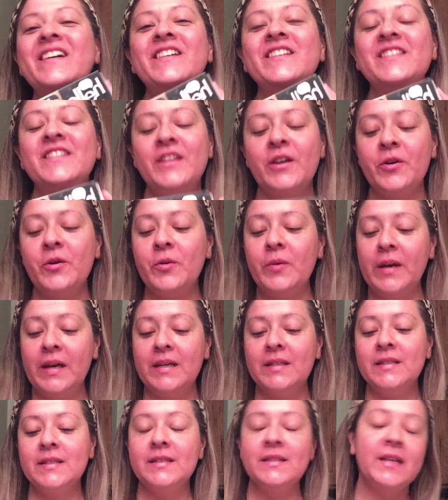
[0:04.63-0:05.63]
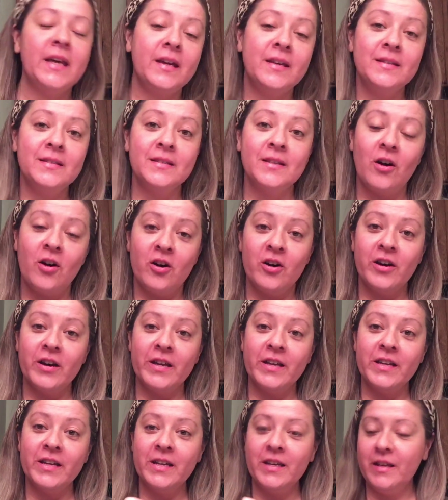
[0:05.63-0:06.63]
So it says
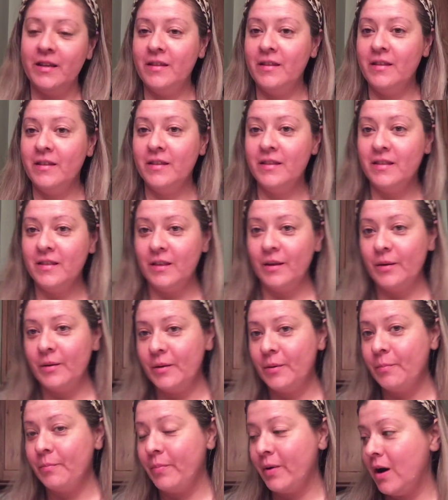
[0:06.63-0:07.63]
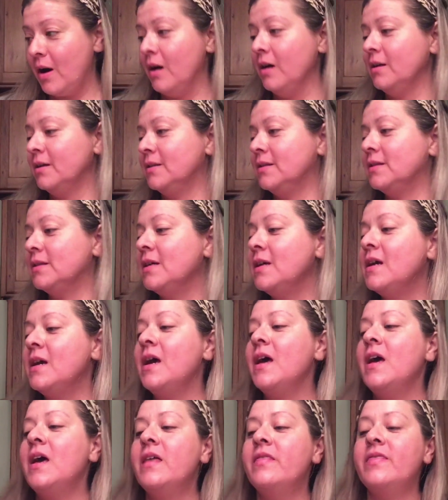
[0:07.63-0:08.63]
on the box
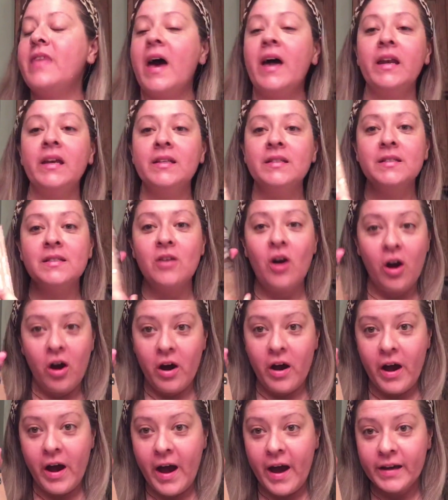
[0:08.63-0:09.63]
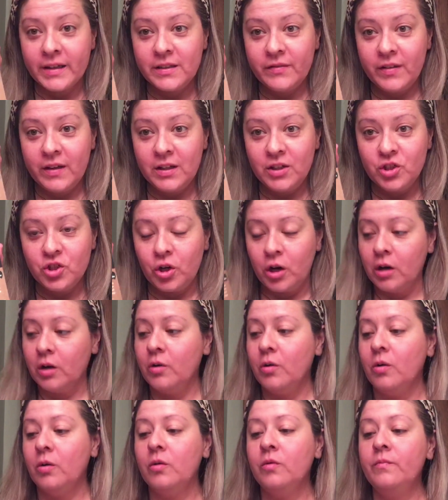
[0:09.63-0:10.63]
that it's activated
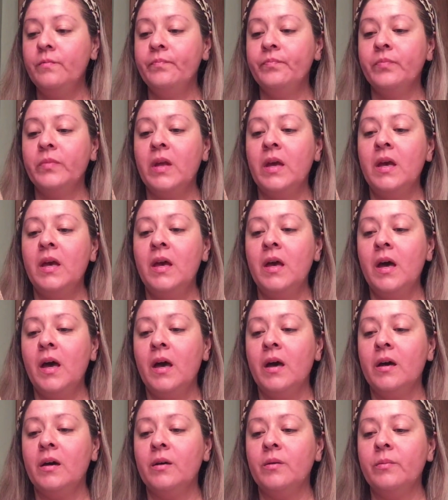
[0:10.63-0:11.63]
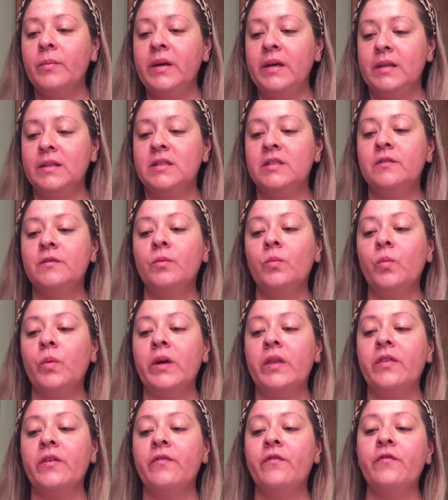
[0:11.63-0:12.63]
charcoal. It's
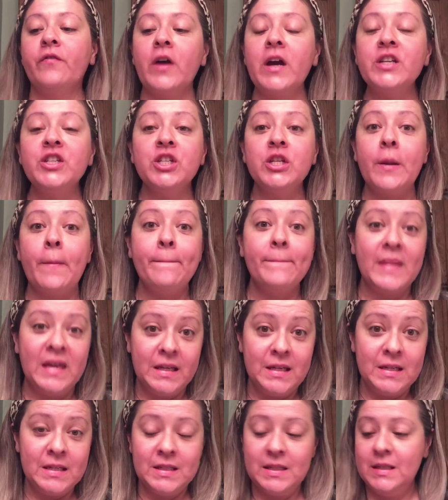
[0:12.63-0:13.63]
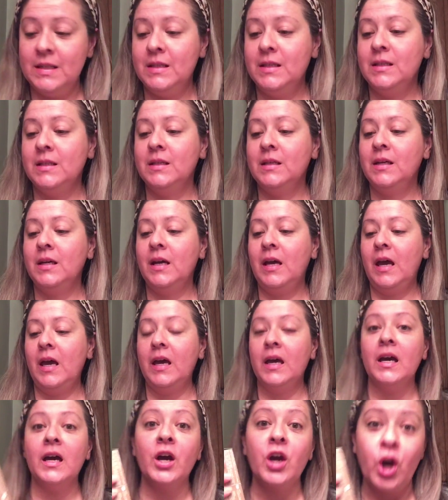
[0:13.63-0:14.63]
with fresh mint
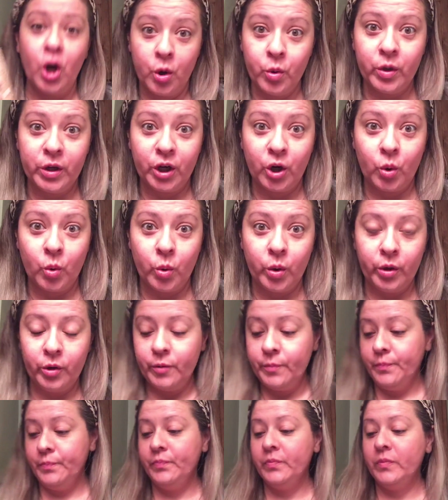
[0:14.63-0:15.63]
and coconut oil.